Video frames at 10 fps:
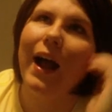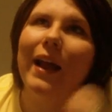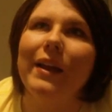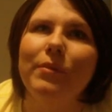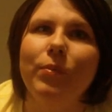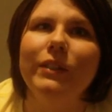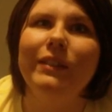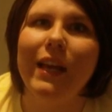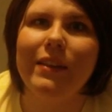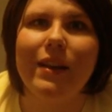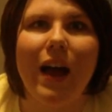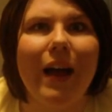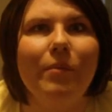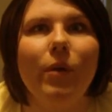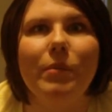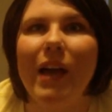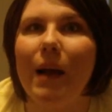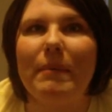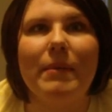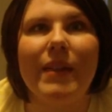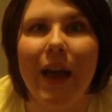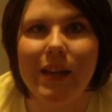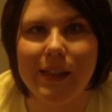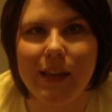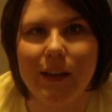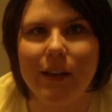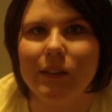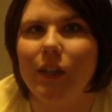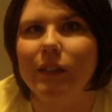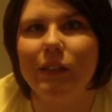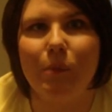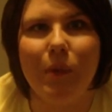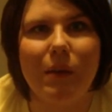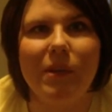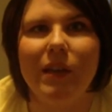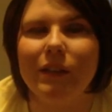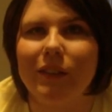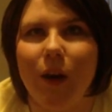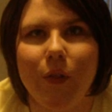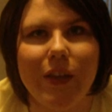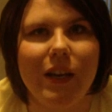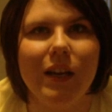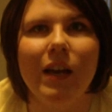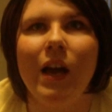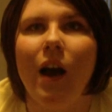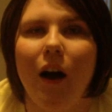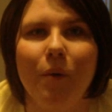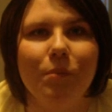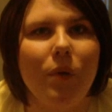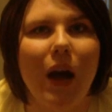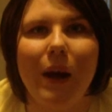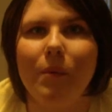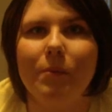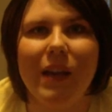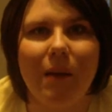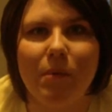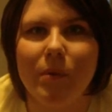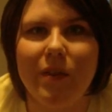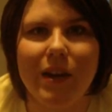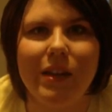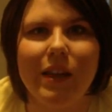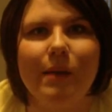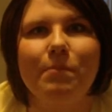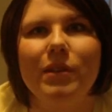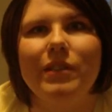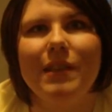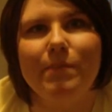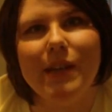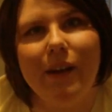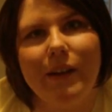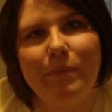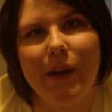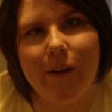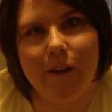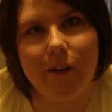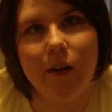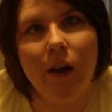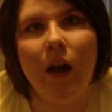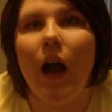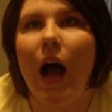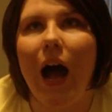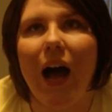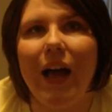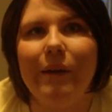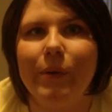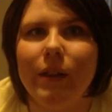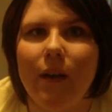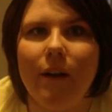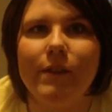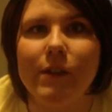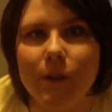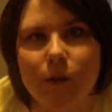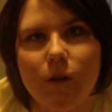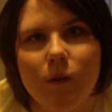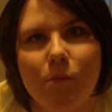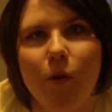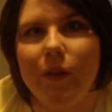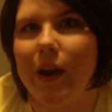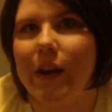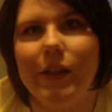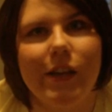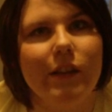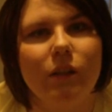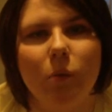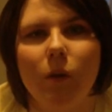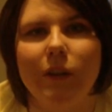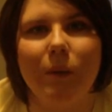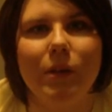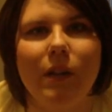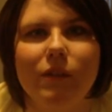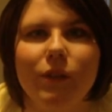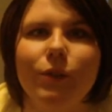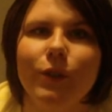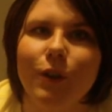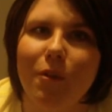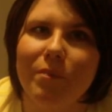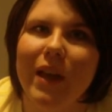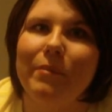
I would say that I will be happy with anything as long as the baby is healthy. I will be happy with anything, but deep down in my heart, I would love a girl. More than anything in this world, I would love a little girl.